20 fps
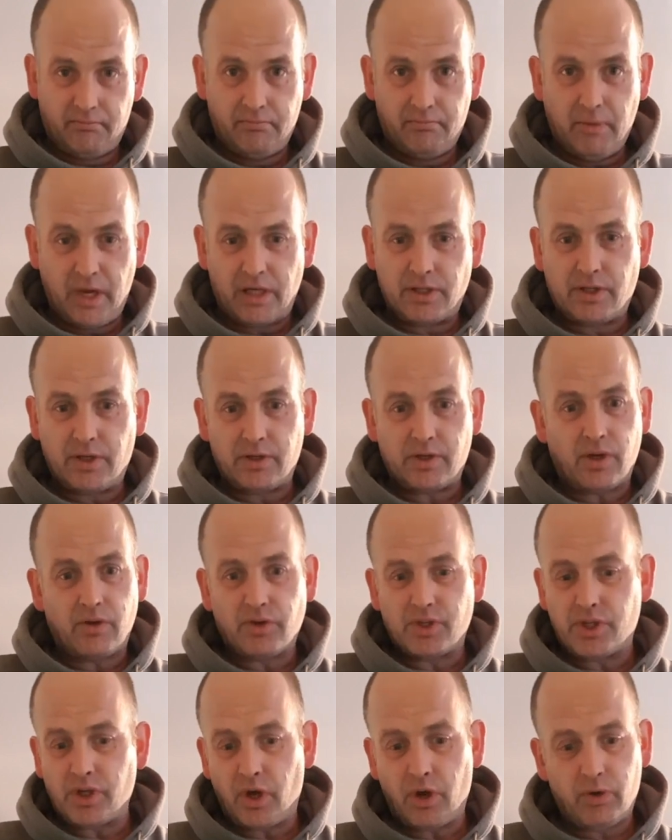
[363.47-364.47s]
mixers
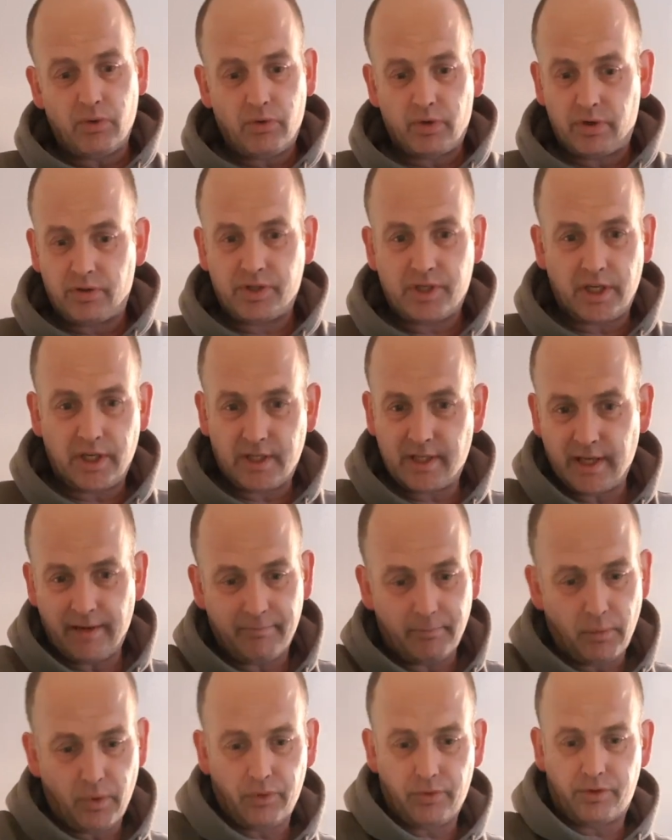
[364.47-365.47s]
on soak
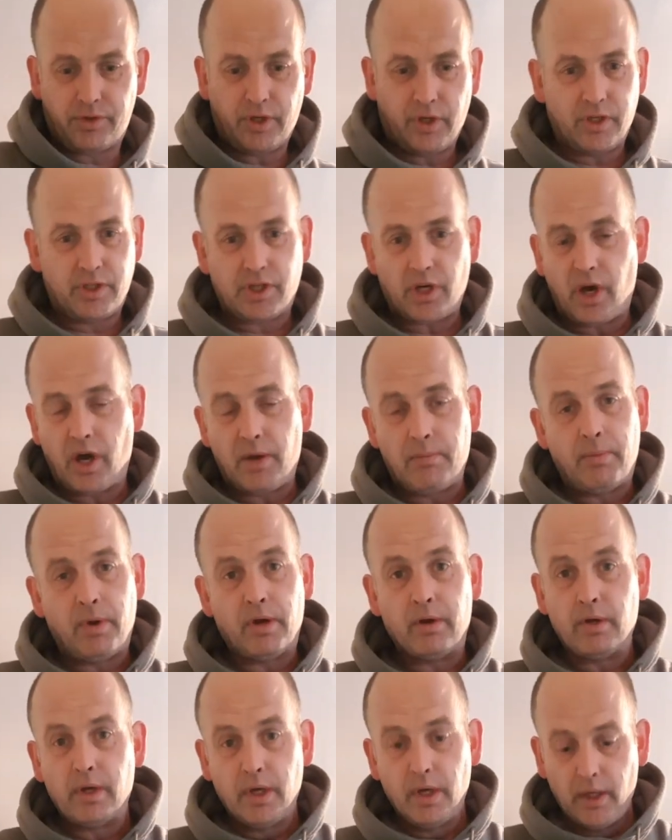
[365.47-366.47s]
6-7 months at a
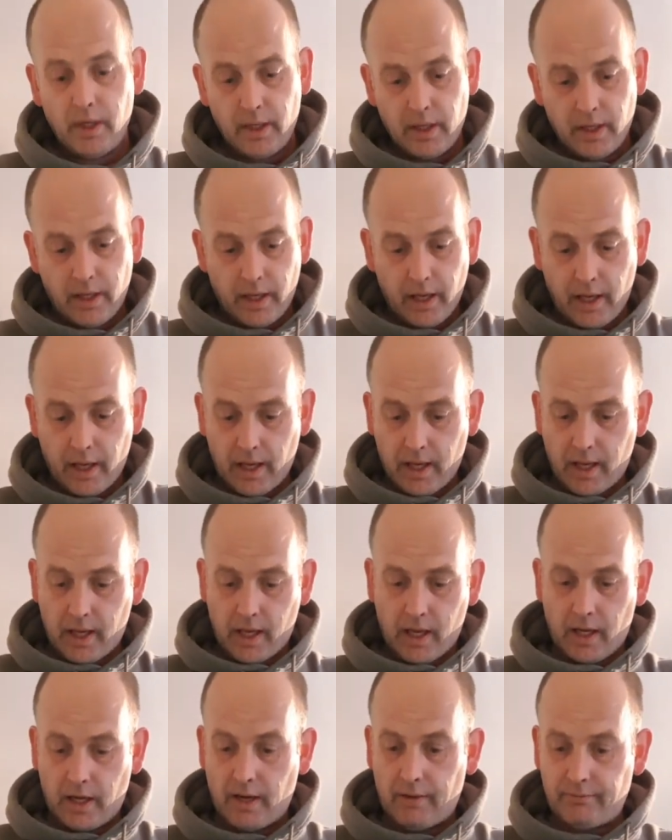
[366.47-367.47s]
time,
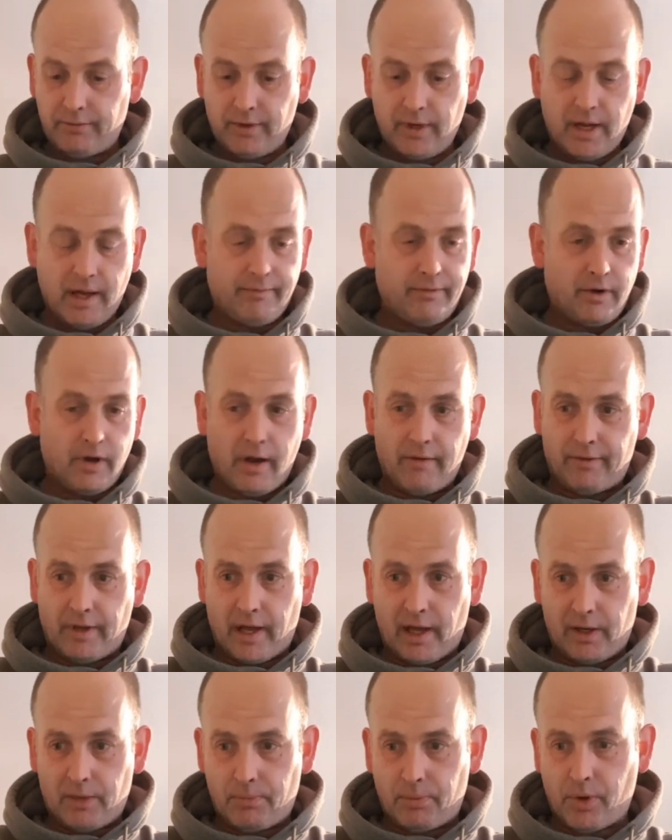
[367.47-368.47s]
and I've never ever
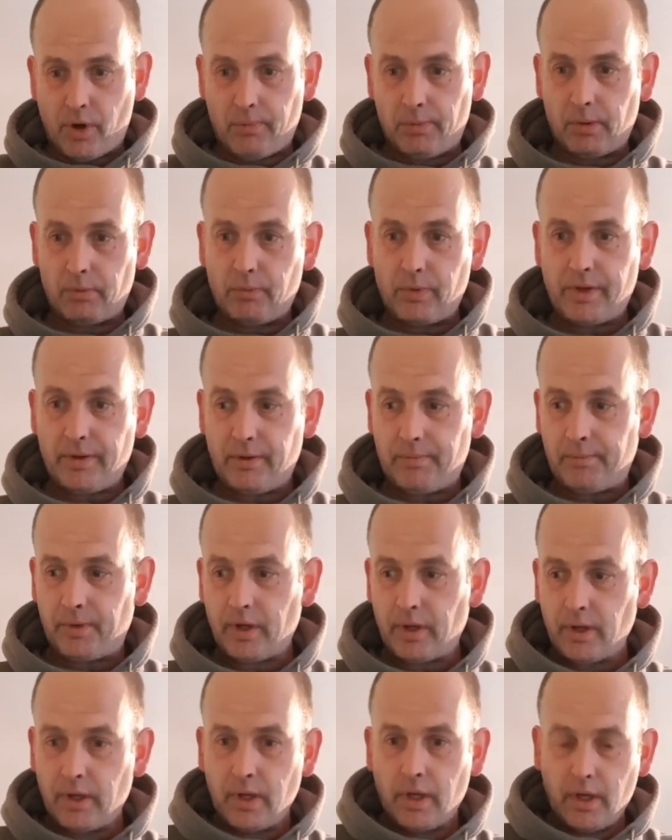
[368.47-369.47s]
had a problem with it.
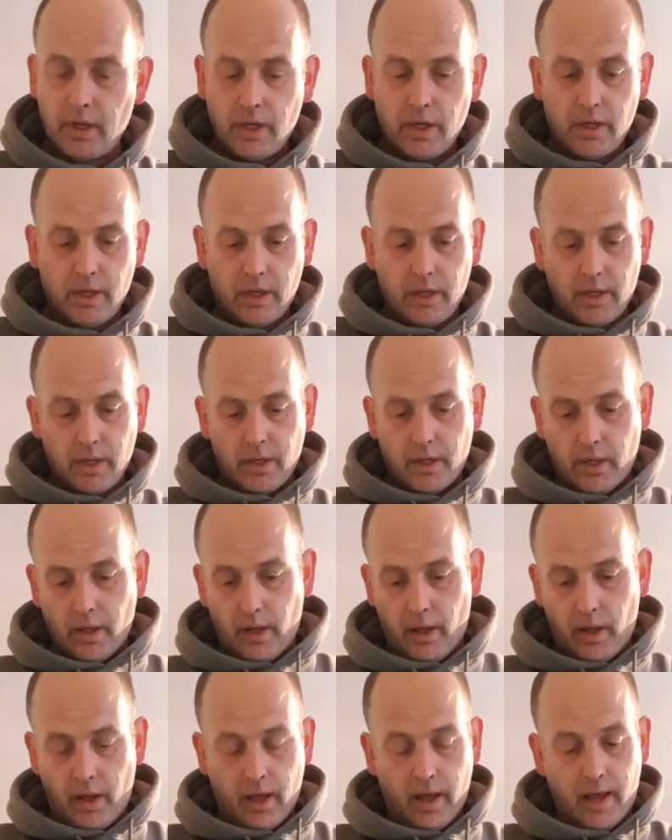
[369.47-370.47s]

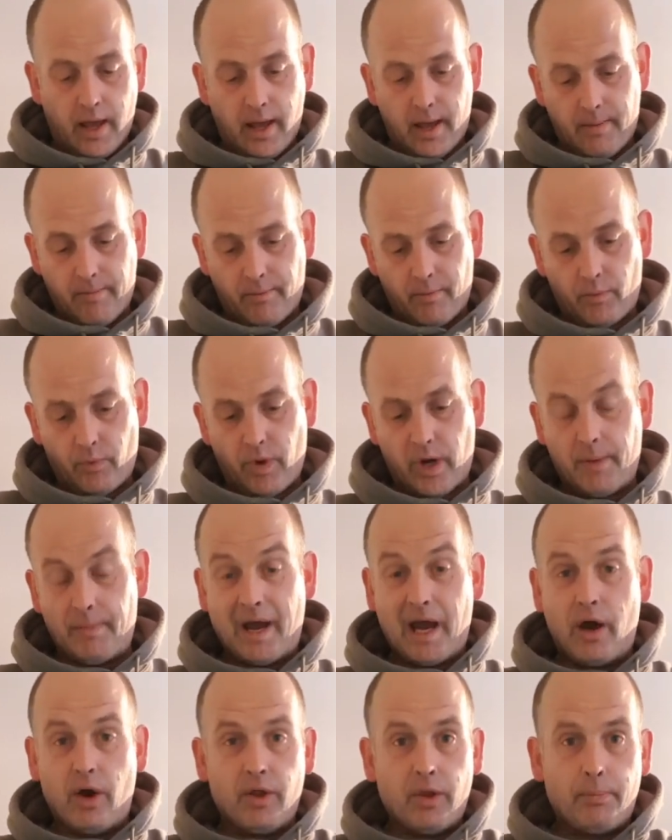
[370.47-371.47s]
When I'm
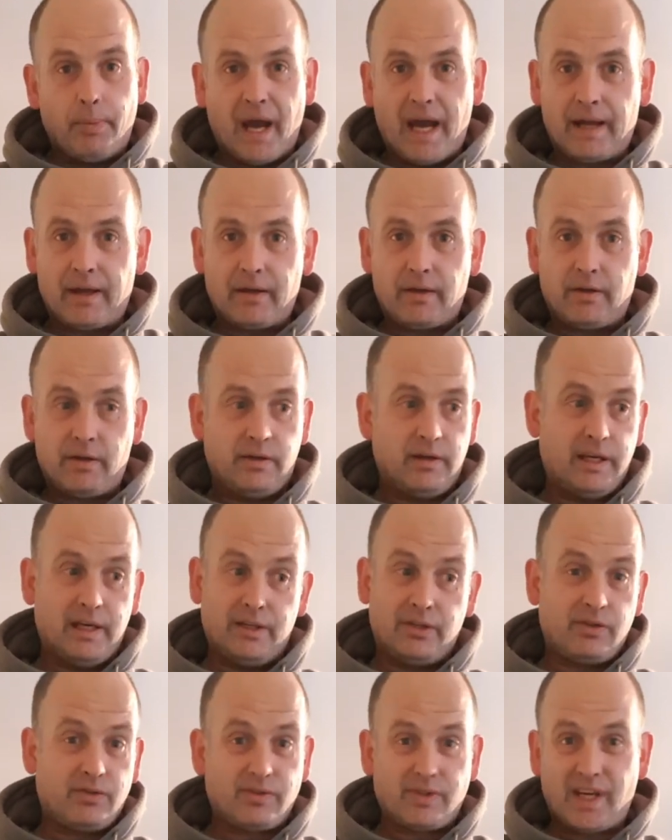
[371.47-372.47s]
out on the bank,
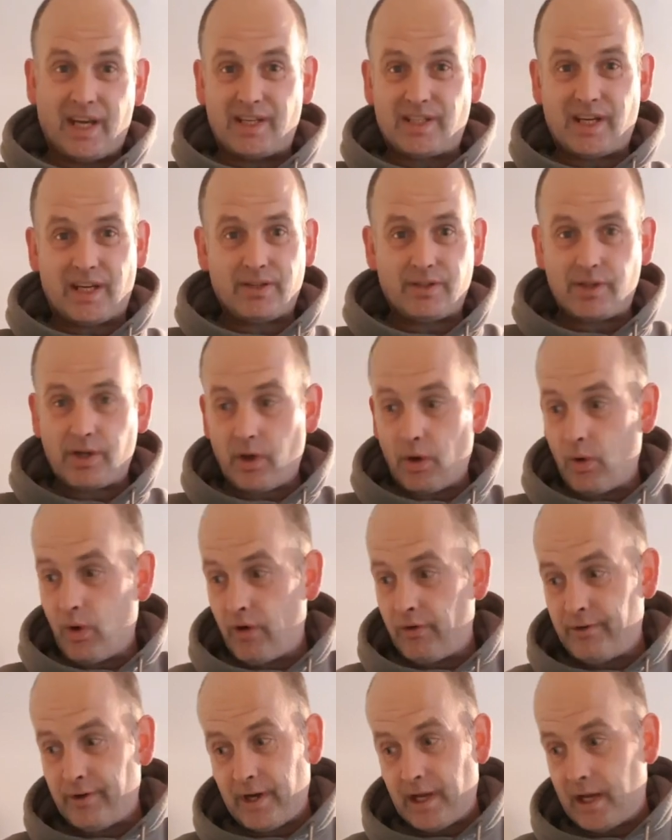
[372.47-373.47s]
it doesn't get a chance to go
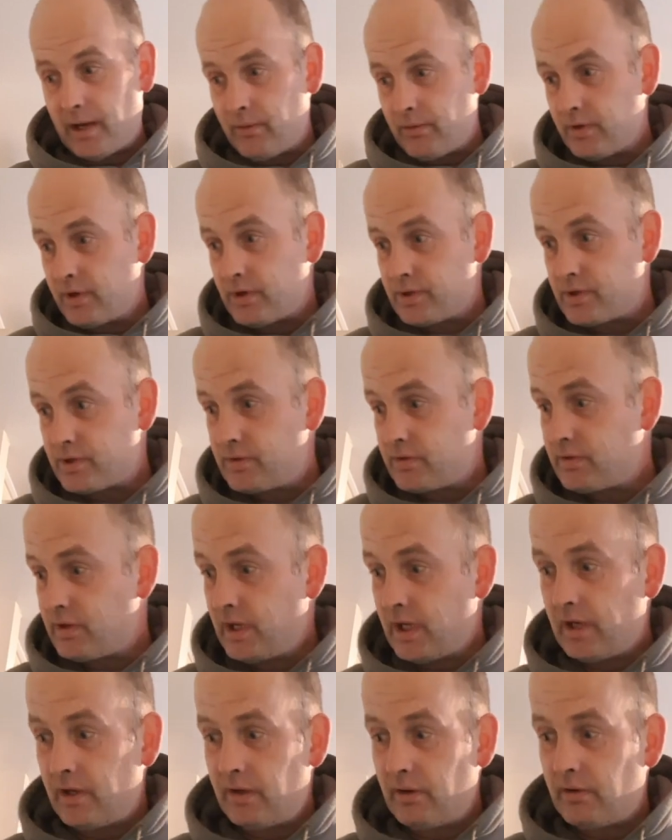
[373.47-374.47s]
off anyhow, because
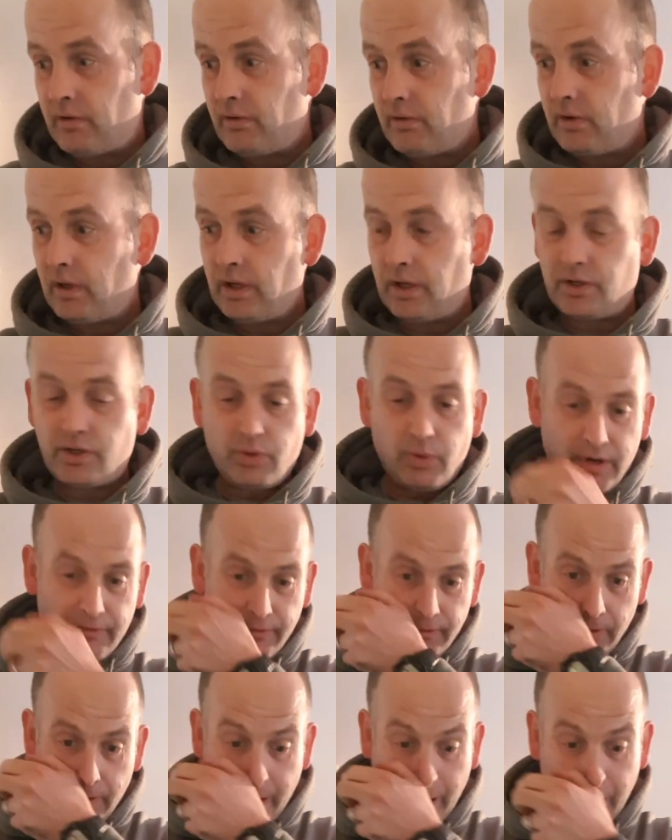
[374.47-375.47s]
in a
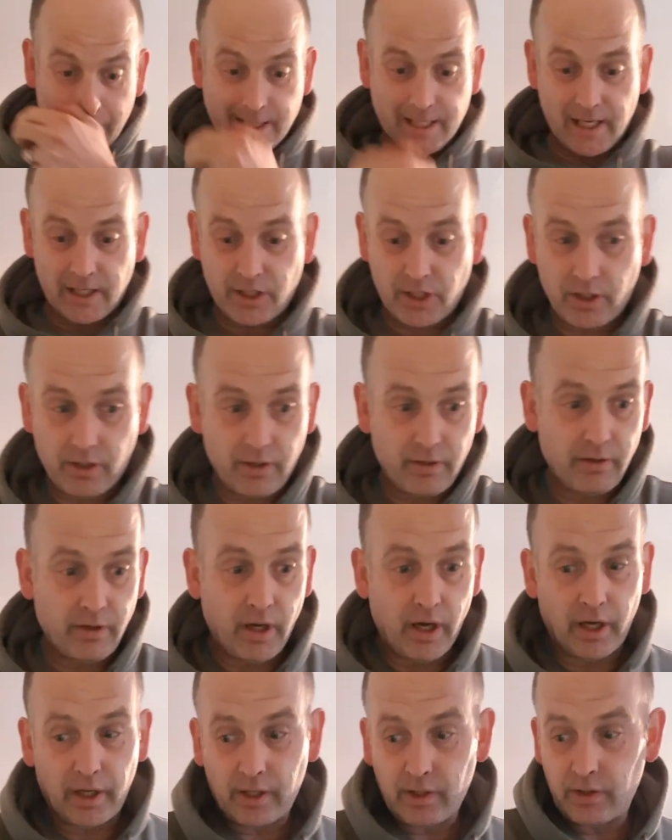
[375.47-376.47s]
24-hour session
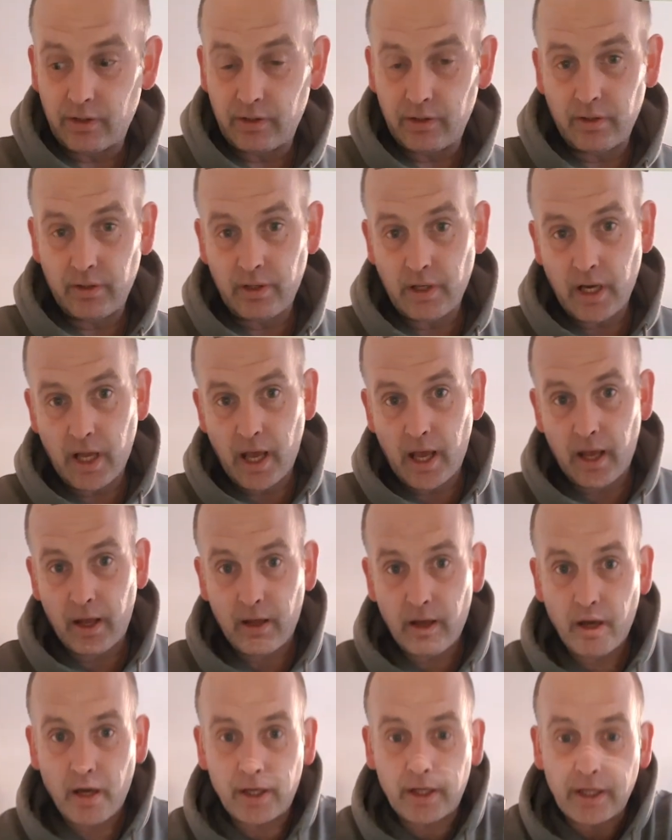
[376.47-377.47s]
I
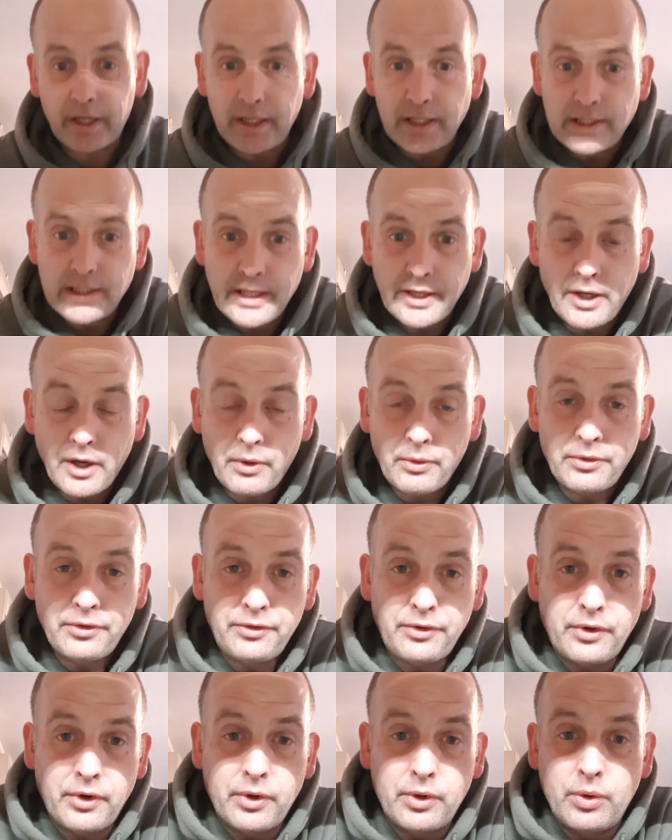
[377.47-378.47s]
can easily go
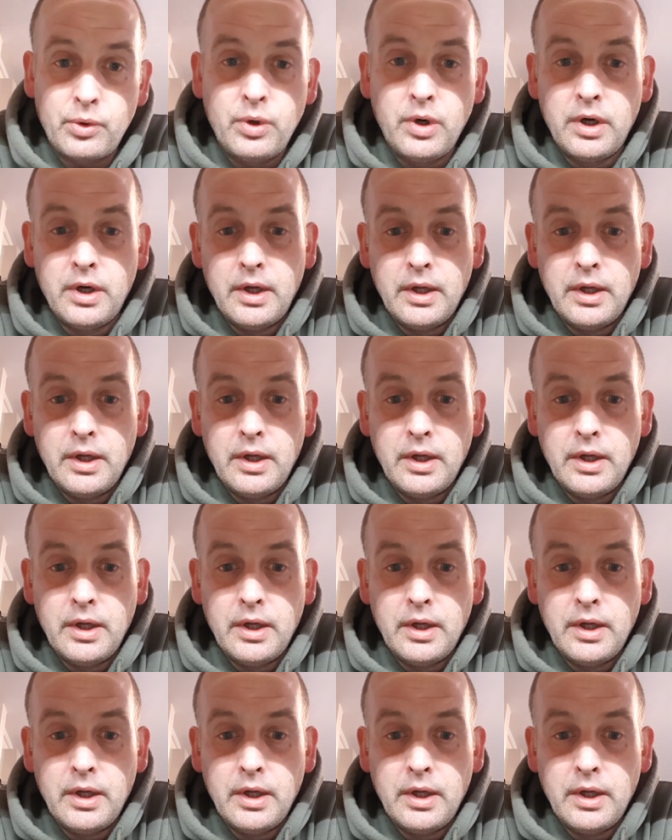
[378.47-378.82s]
through